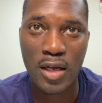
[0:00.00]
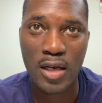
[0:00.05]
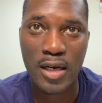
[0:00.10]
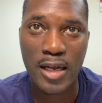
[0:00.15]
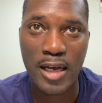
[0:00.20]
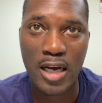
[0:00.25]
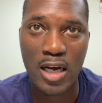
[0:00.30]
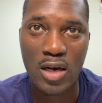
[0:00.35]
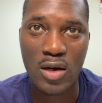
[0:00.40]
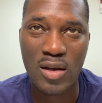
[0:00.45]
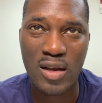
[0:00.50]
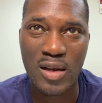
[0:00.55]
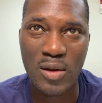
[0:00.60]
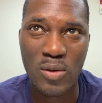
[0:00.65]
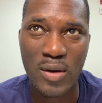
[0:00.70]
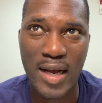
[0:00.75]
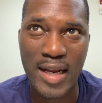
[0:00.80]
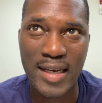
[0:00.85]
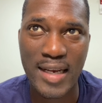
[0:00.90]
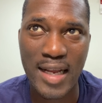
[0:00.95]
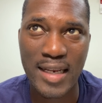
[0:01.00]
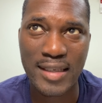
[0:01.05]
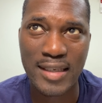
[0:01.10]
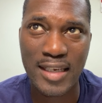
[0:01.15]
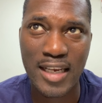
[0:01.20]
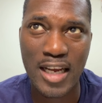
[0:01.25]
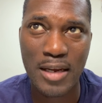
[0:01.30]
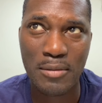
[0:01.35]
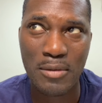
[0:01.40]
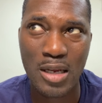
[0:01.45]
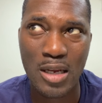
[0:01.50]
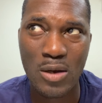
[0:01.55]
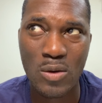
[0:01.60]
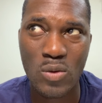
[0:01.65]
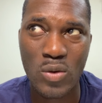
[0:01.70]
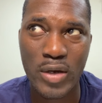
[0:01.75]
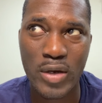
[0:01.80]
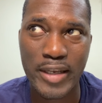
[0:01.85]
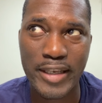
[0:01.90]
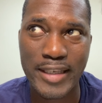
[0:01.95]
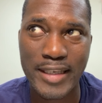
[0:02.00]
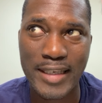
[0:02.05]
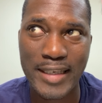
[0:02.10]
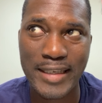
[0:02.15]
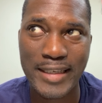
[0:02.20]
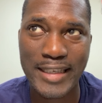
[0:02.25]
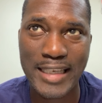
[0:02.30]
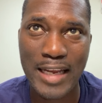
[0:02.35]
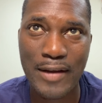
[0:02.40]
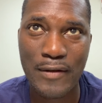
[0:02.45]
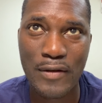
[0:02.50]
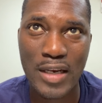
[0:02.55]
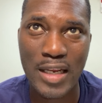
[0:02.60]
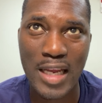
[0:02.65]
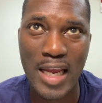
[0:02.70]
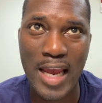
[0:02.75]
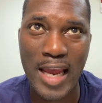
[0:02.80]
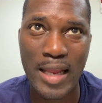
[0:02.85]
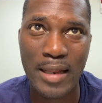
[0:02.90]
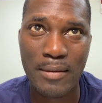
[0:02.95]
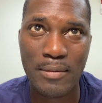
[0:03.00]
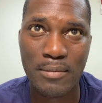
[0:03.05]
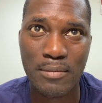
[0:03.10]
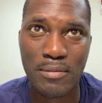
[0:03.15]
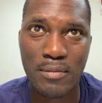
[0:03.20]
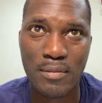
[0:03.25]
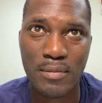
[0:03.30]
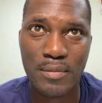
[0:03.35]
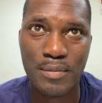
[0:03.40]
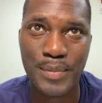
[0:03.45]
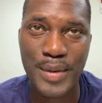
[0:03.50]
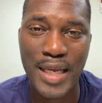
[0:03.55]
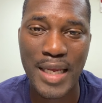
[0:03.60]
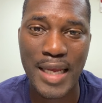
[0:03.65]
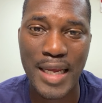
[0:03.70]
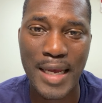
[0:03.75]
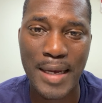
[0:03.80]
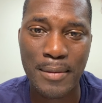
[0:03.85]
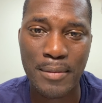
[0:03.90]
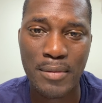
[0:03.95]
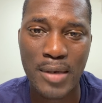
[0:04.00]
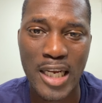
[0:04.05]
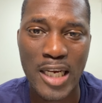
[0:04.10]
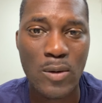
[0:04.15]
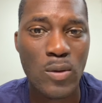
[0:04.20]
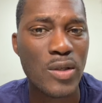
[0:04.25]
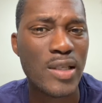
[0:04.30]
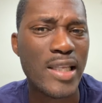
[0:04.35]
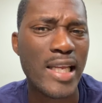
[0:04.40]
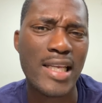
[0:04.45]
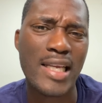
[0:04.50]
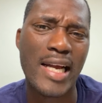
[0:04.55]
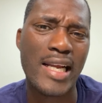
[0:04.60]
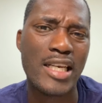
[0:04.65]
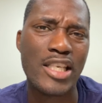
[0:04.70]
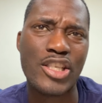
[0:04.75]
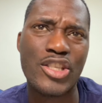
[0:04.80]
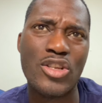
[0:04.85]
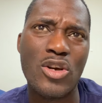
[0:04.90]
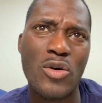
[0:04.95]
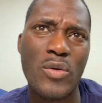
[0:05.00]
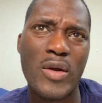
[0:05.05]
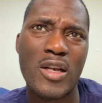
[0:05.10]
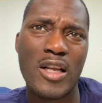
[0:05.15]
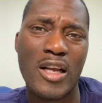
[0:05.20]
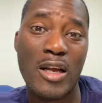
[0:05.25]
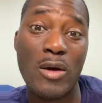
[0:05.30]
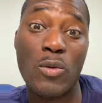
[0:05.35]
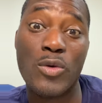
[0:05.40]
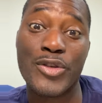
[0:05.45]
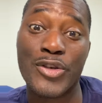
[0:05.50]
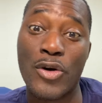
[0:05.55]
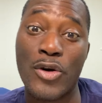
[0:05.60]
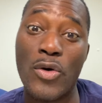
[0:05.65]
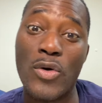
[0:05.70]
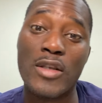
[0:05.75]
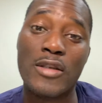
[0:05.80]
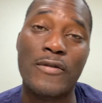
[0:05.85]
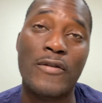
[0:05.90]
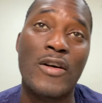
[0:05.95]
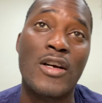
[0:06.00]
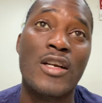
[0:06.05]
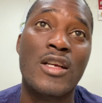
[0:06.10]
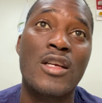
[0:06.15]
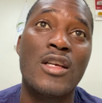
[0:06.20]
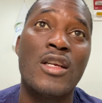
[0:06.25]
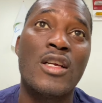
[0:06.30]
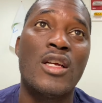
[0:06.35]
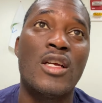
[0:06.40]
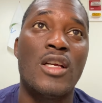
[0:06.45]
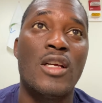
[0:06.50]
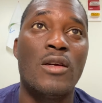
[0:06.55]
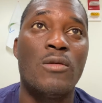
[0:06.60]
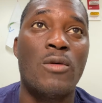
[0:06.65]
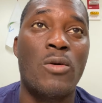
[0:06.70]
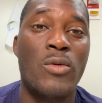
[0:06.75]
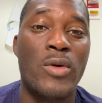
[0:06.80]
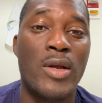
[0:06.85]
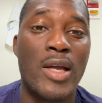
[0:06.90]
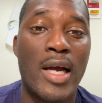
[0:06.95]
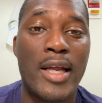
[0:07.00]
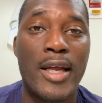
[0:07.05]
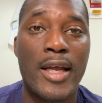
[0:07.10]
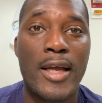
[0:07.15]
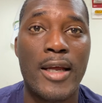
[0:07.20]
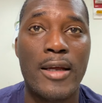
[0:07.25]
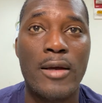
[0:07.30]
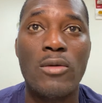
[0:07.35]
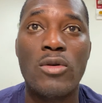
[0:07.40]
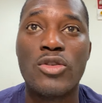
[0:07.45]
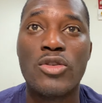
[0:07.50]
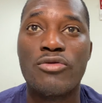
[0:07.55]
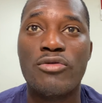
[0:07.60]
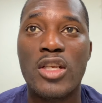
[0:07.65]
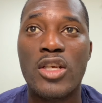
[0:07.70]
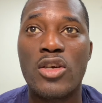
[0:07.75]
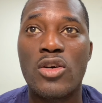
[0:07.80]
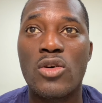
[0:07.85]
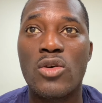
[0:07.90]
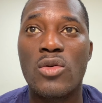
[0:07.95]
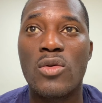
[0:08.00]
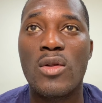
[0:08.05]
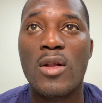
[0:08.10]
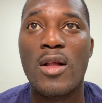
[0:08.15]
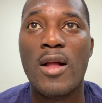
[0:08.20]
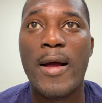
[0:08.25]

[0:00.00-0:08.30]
Now at that time it was 7 to 8 p.m. and it was like kind of snowing. It was cold as fuck when we got here. It was really cold.